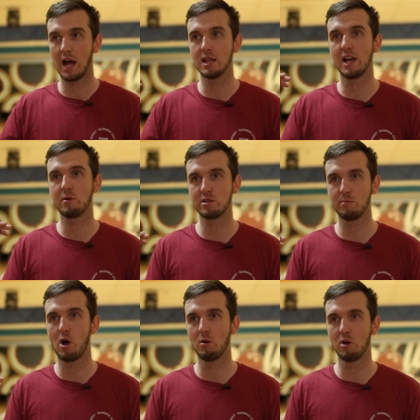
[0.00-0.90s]
I like what the
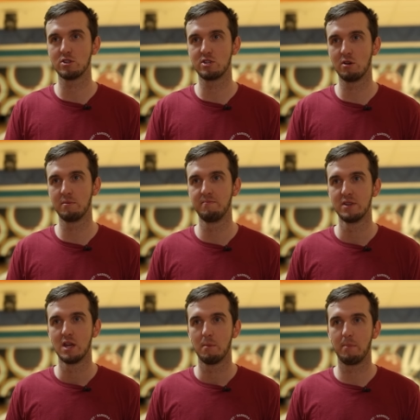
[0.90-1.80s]
ball roll's doing,
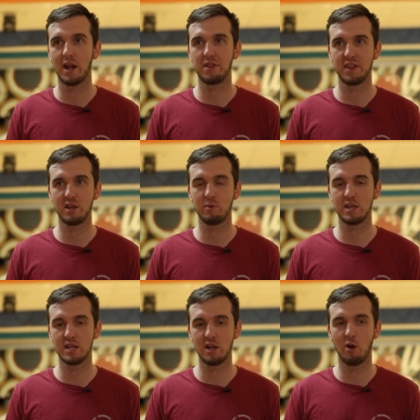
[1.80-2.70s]
but I think we
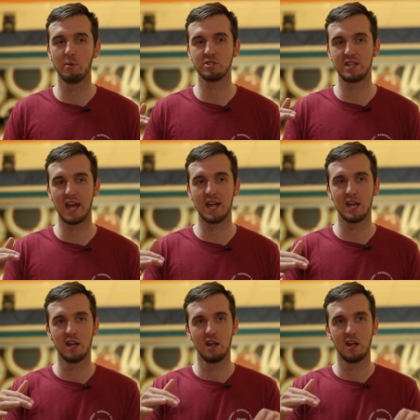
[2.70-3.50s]
can almost get